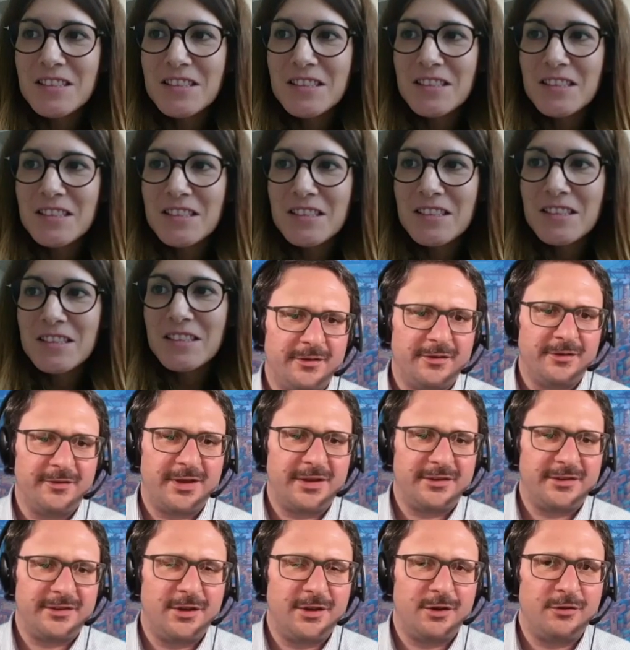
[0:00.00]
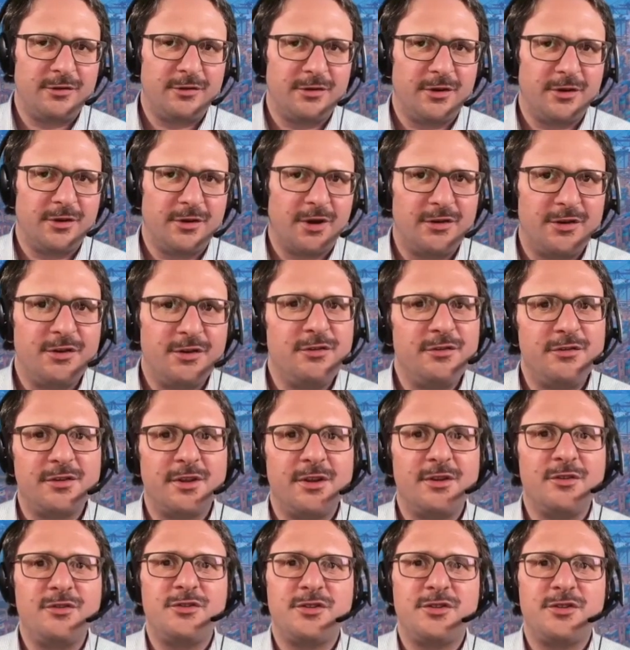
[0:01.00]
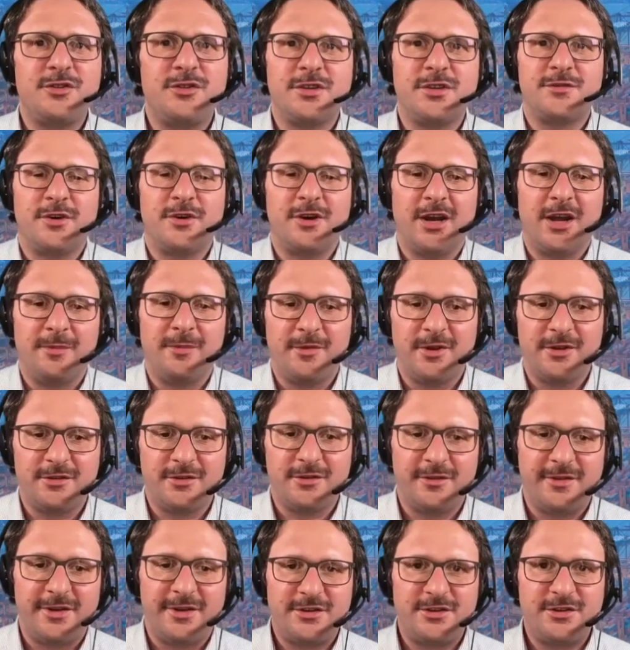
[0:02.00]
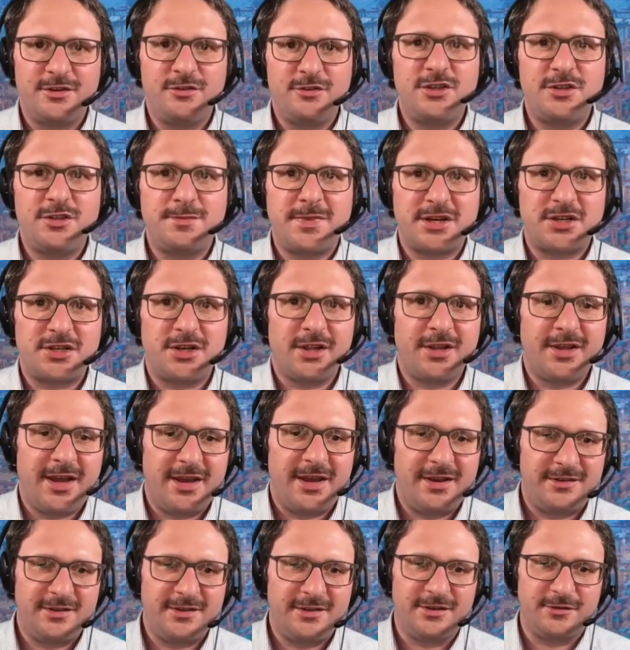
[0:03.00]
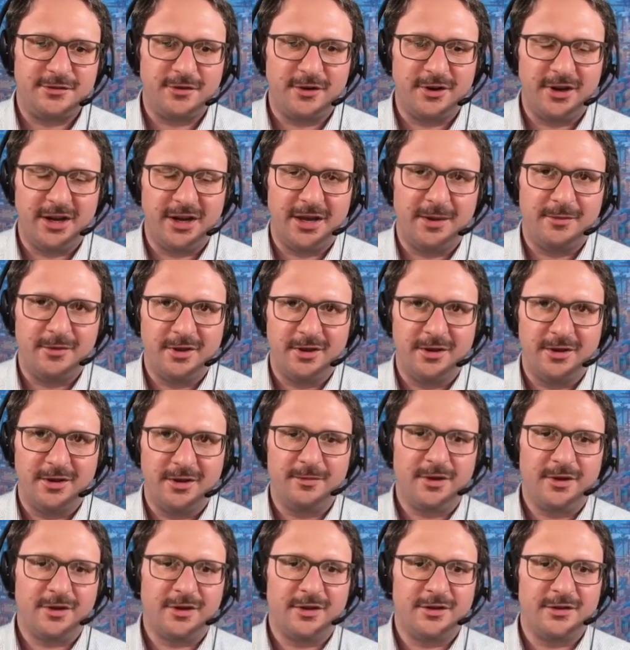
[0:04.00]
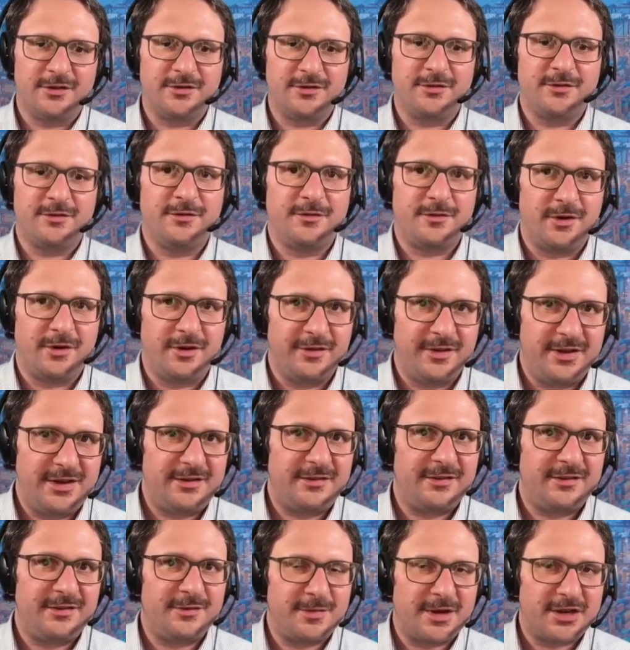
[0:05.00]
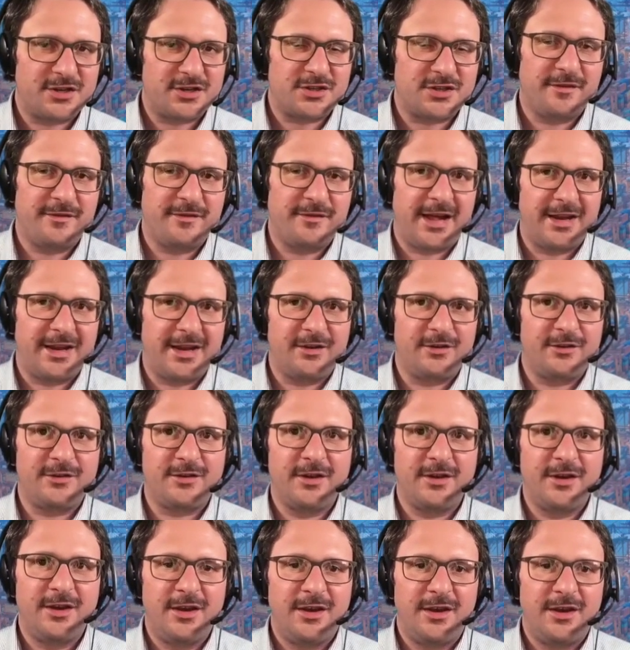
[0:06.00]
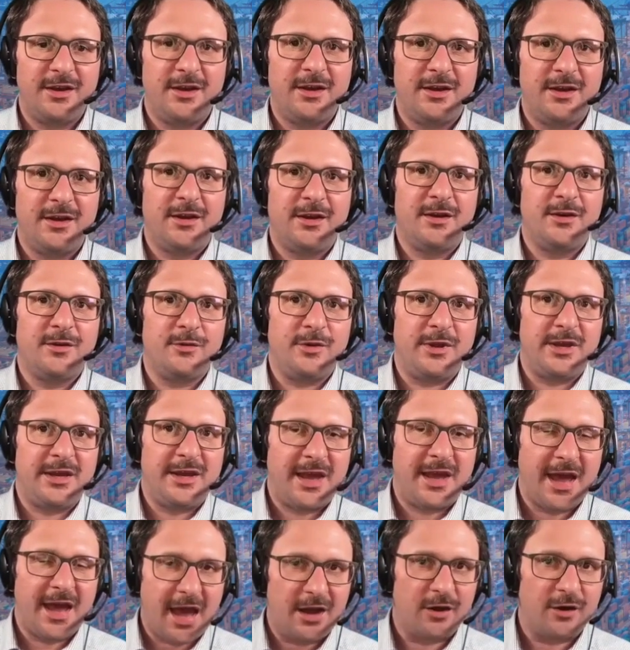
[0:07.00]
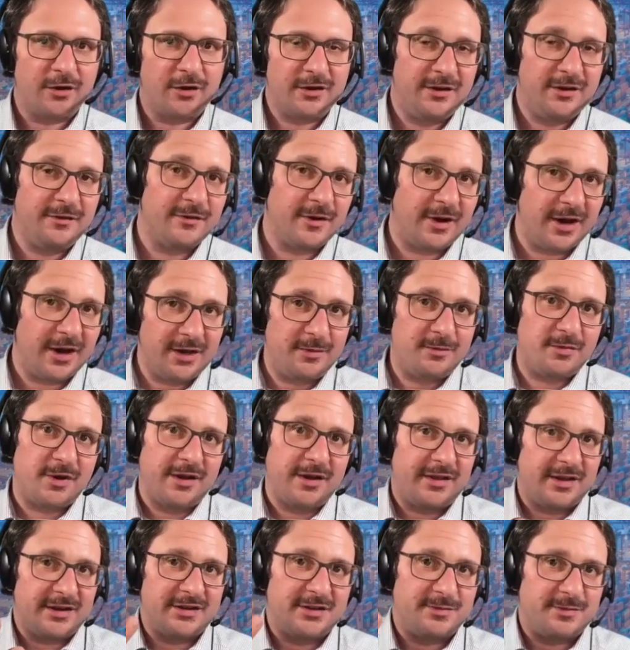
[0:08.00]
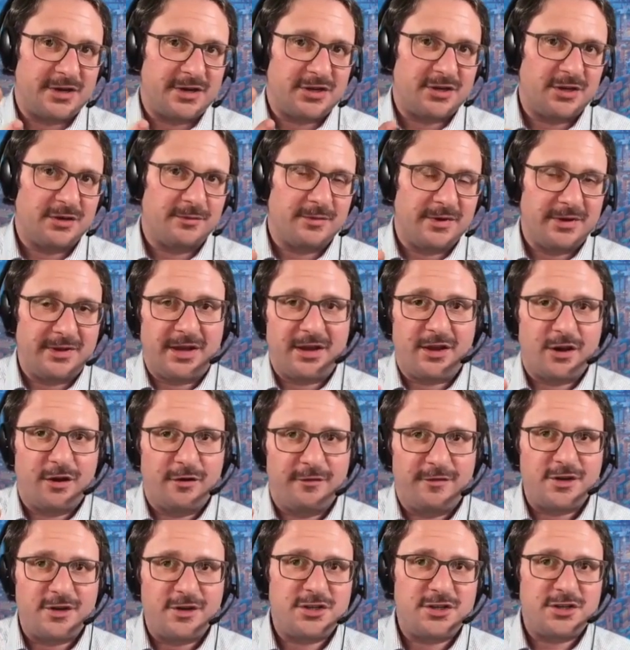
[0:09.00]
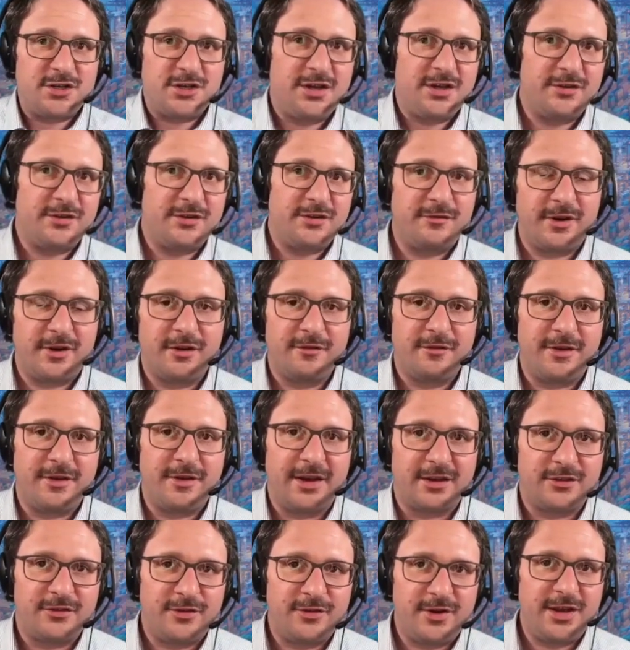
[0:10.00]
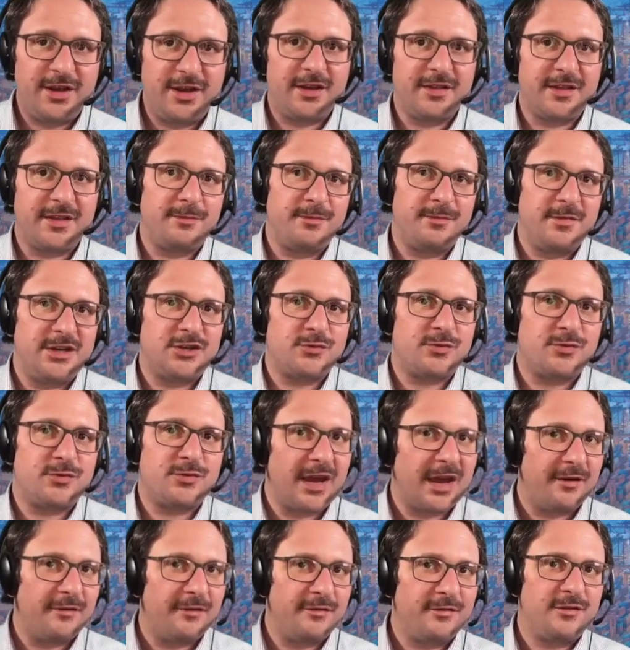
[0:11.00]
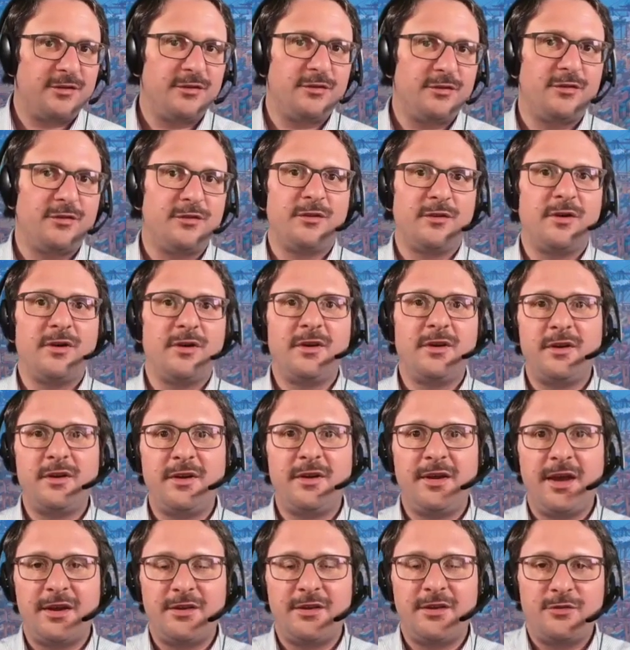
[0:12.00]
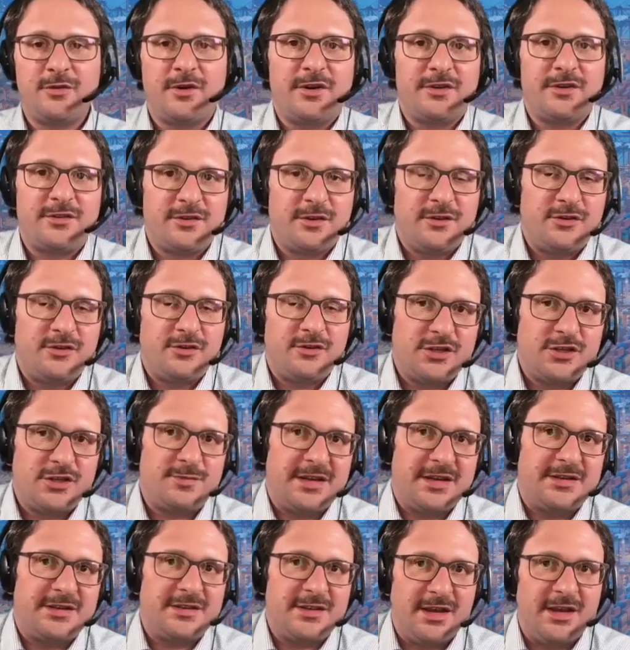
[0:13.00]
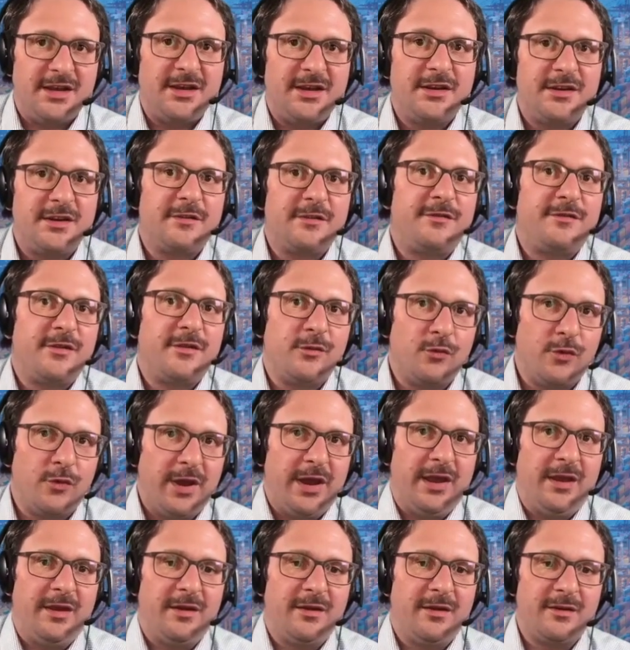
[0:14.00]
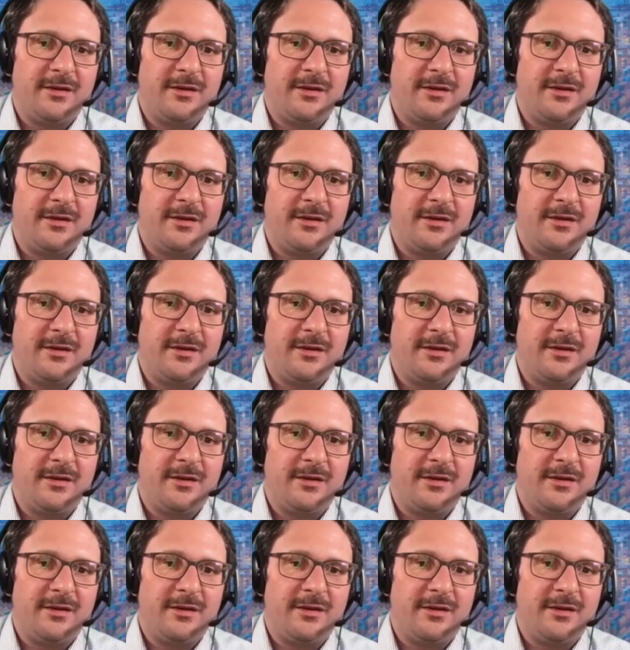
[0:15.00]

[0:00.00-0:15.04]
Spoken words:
Yeah, there's not two solutions for lambda. So there's two special cases for lambda, because for these special values, we cannot divide by that coefficient here in front of x3, and that means we have to get to our solution space in a different way.